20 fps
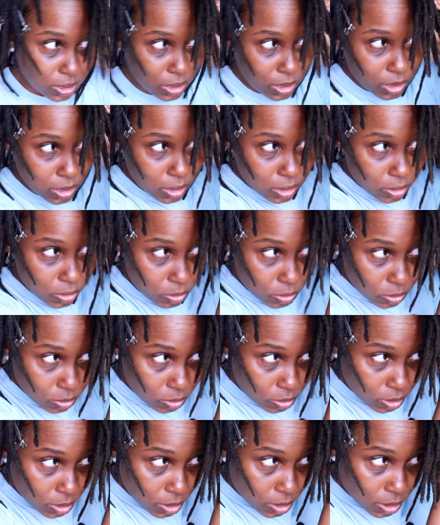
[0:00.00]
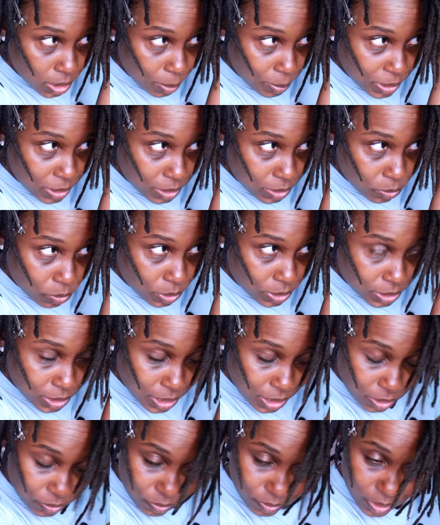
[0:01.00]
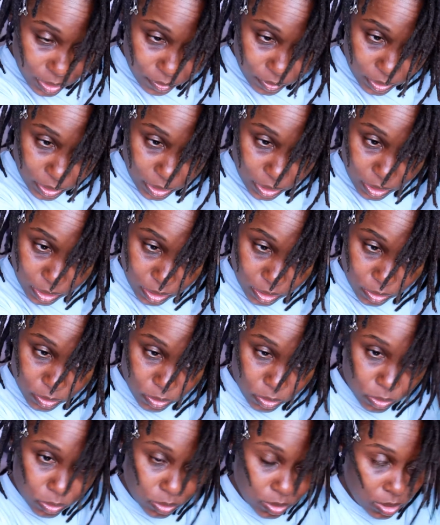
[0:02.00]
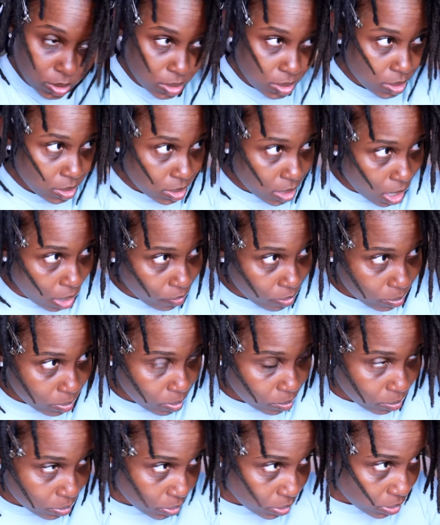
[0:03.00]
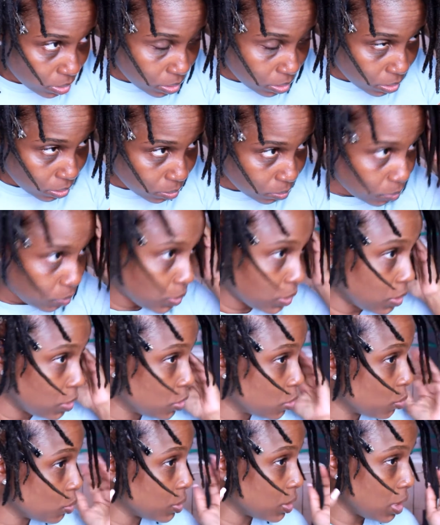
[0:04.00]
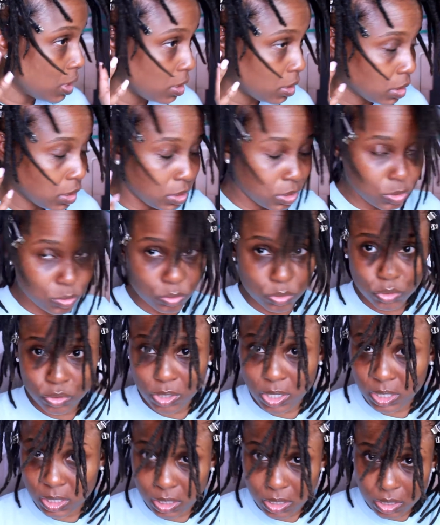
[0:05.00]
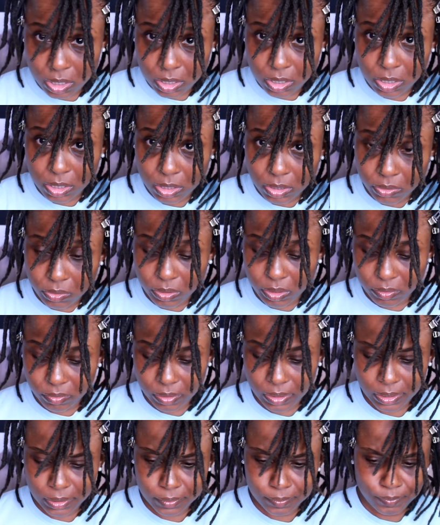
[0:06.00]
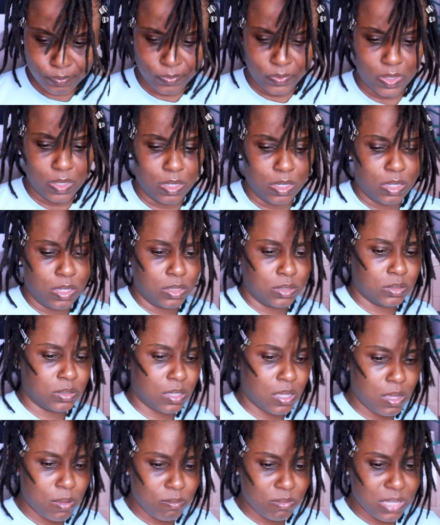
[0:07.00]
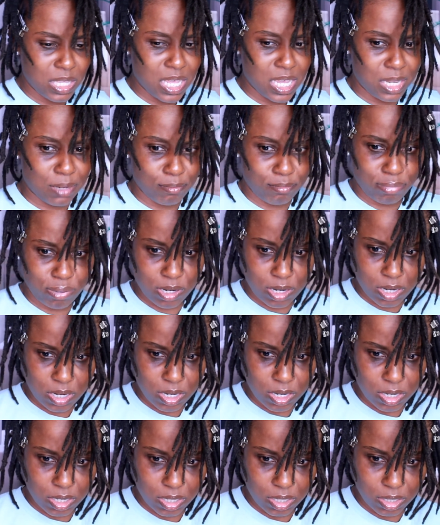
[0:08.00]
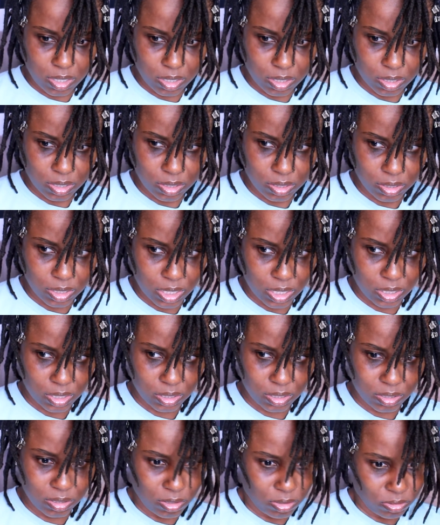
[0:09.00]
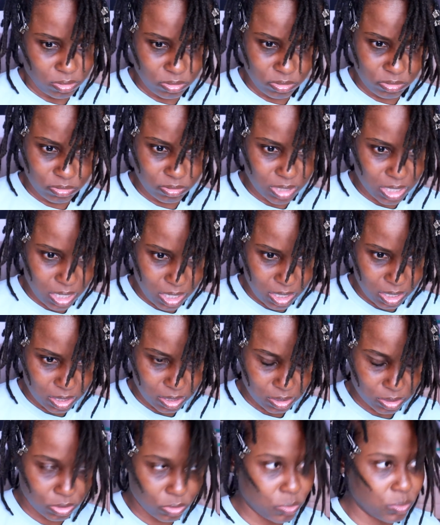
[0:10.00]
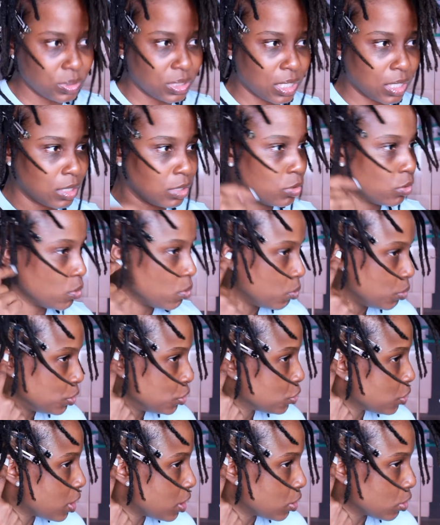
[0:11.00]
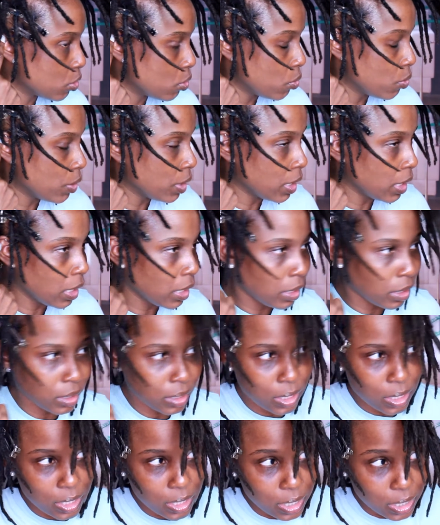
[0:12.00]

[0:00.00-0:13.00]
to heal. I mean, or it takes forever to heal. I remember um when this was healing, this was trying to get a keloid, right? So I'm like, bruh, like, no, you're not. So it was like a little one trying to go in there,